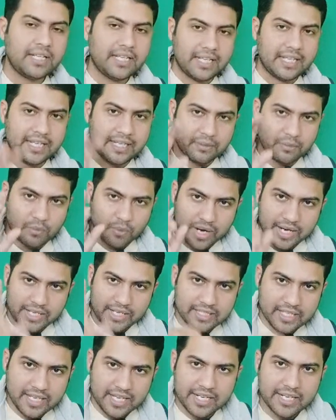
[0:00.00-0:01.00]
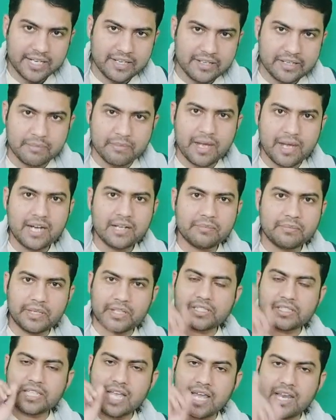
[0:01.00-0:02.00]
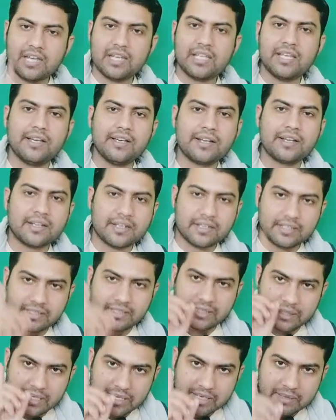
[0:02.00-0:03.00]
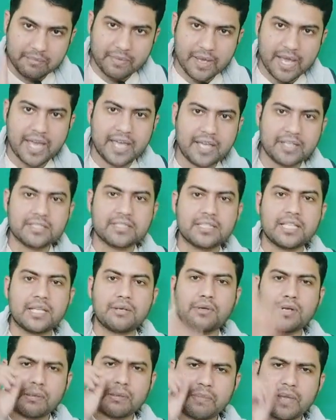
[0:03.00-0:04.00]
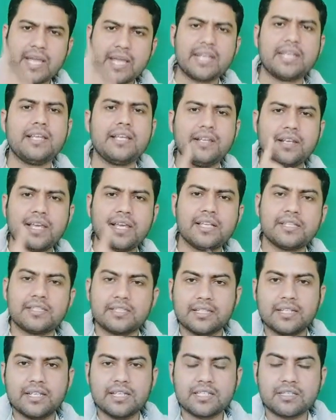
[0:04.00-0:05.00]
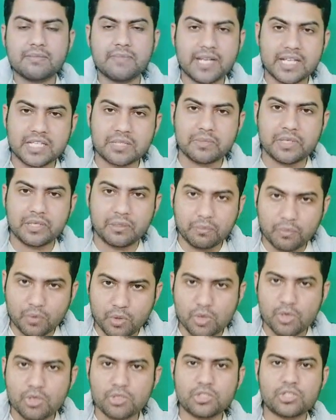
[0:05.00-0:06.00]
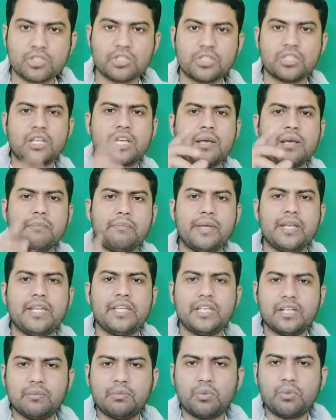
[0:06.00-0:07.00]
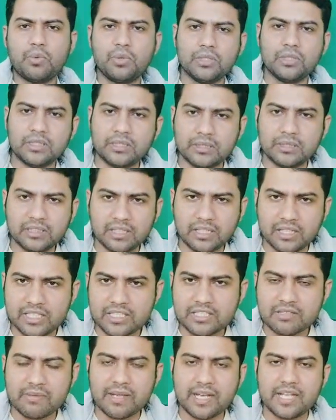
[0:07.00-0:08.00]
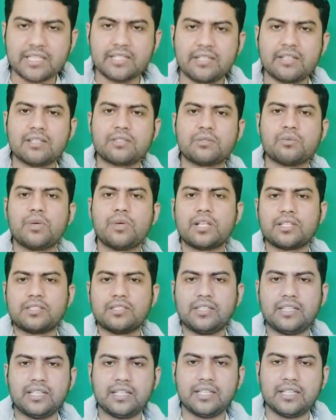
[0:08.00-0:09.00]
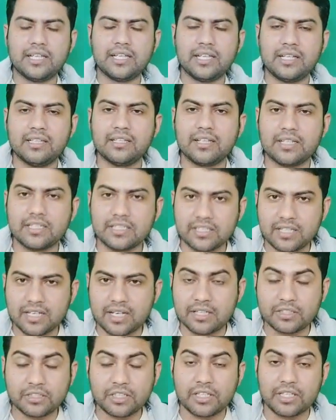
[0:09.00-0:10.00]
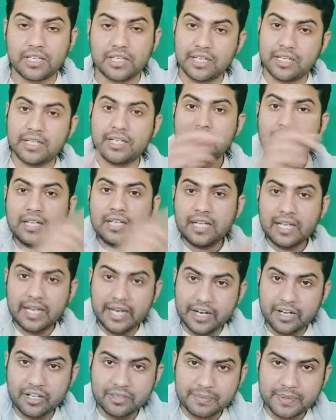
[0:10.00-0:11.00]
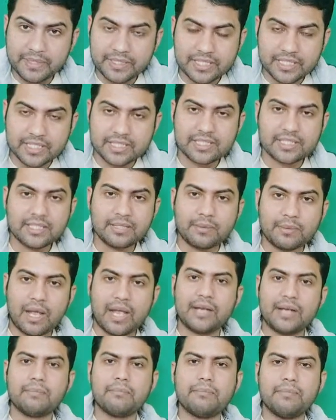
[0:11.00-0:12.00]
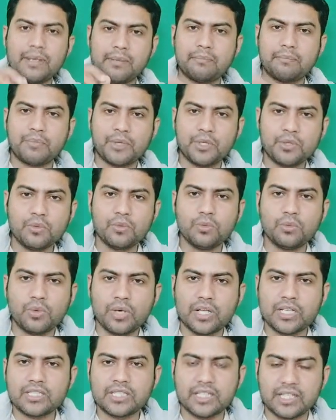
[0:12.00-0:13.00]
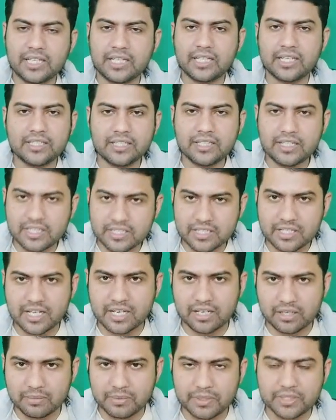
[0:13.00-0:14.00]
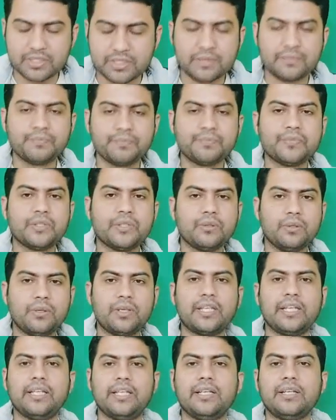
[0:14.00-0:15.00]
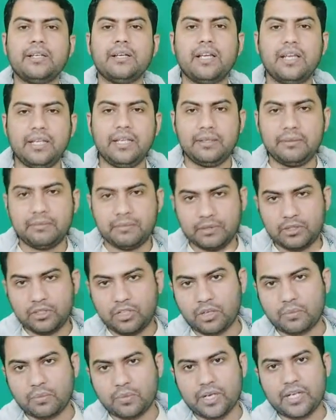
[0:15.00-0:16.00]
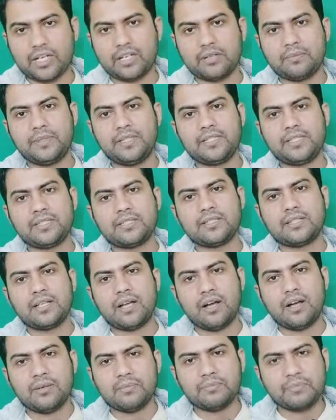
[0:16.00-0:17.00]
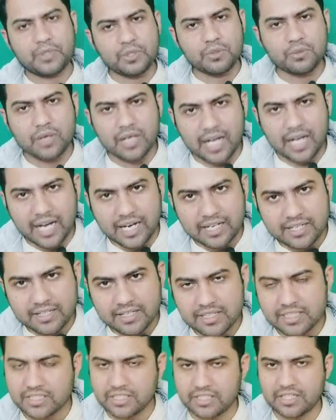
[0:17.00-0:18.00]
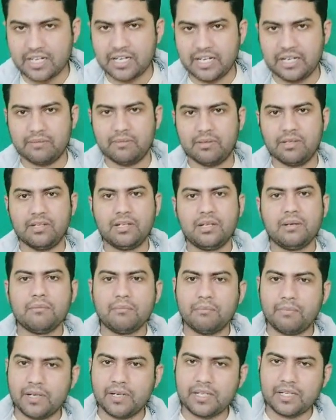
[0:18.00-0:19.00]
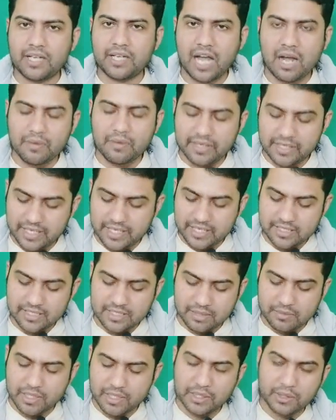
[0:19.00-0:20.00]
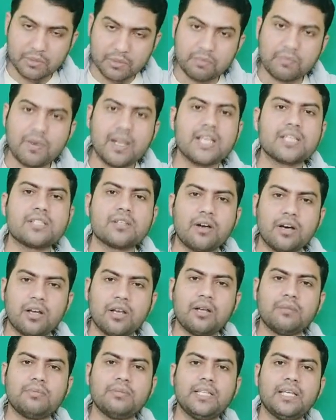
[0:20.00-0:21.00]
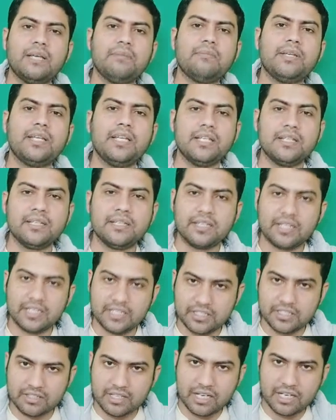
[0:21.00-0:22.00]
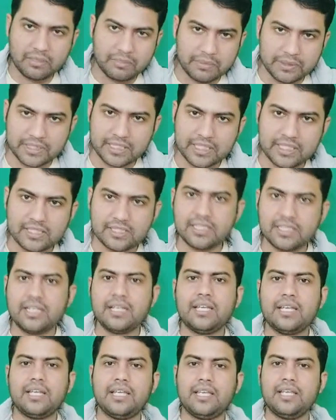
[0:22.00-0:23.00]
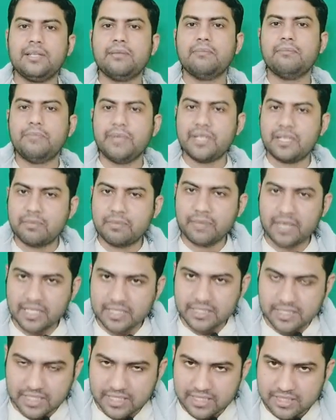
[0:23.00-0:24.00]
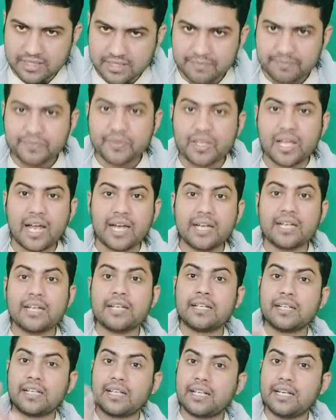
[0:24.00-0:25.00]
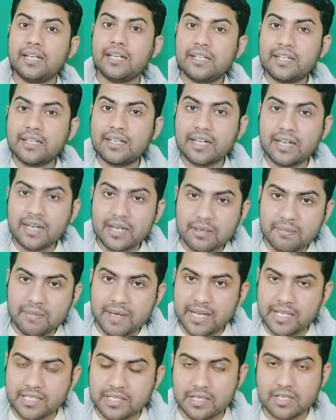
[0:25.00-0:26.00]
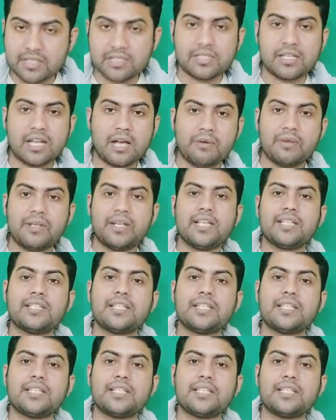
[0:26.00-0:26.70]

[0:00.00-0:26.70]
In why they are in demand? Because earlier in banks there were very less risk management posts. Many of the risk managers were sitting in the in head offices, and few were sitting in the regional office. Okay, in corporate office, and few at regional level. But nowadays they want to place all of them in regional offices, in big branches, and in credit managers nowadays